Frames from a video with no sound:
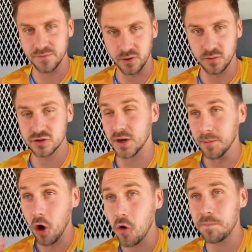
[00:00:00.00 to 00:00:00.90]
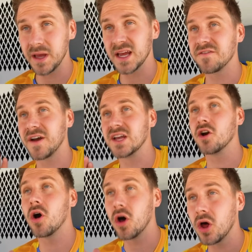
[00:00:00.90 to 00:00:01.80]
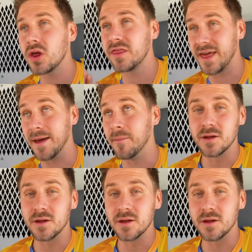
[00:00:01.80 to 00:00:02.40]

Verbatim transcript: through. So I'm hoping if I call them,